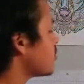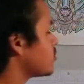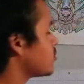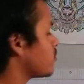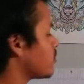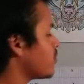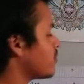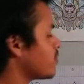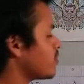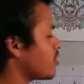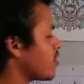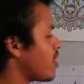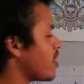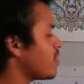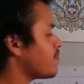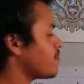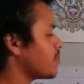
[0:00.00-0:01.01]
So given
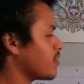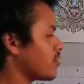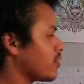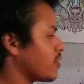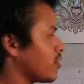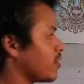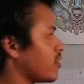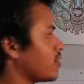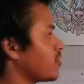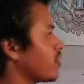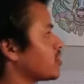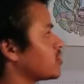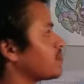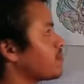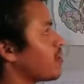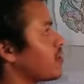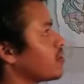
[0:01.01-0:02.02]
that,
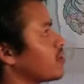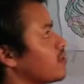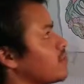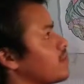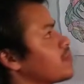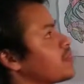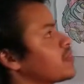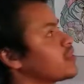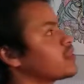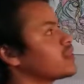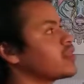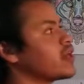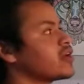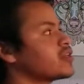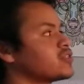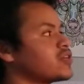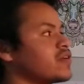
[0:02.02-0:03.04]
that's about it.
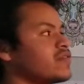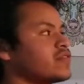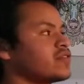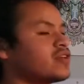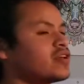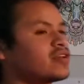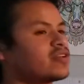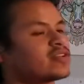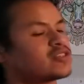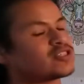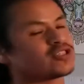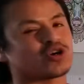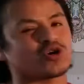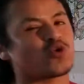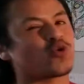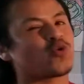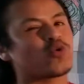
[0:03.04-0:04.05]
That's everything. This is
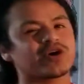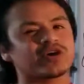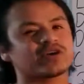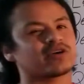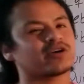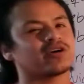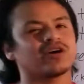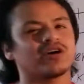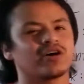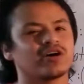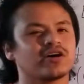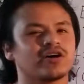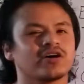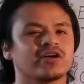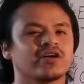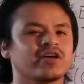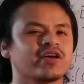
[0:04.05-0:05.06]
a quick
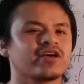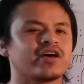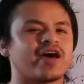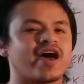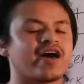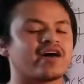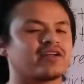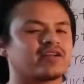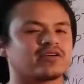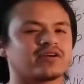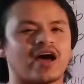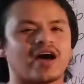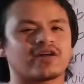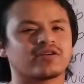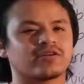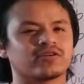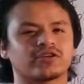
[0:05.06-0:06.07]
at
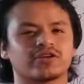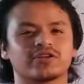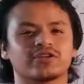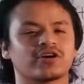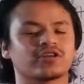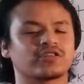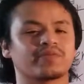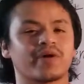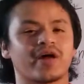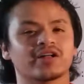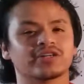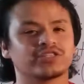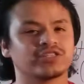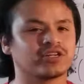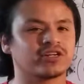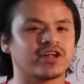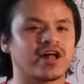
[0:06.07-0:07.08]
how to conduct a balance
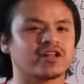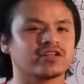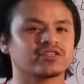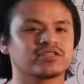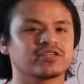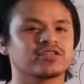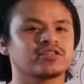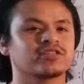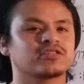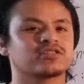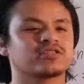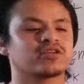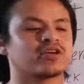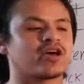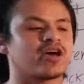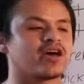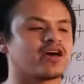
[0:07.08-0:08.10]
sheet analysis.
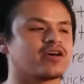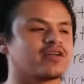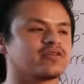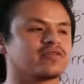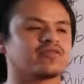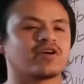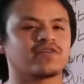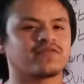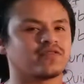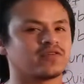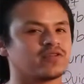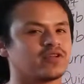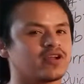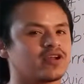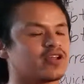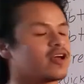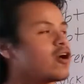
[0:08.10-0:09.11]
And if you
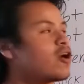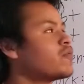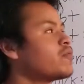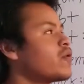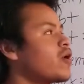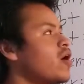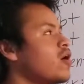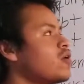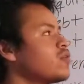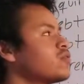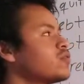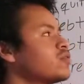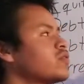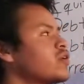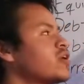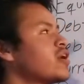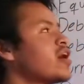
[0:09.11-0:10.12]
need any help,
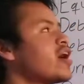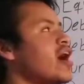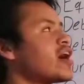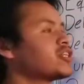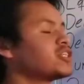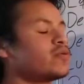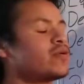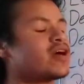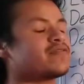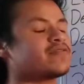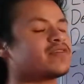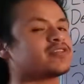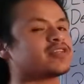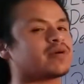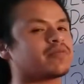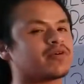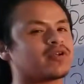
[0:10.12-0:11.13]
actually right after
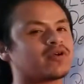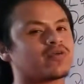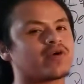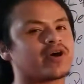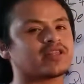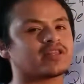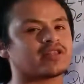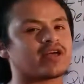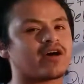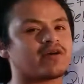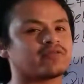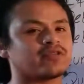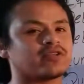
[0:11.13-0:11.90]
this, I'm going to write down the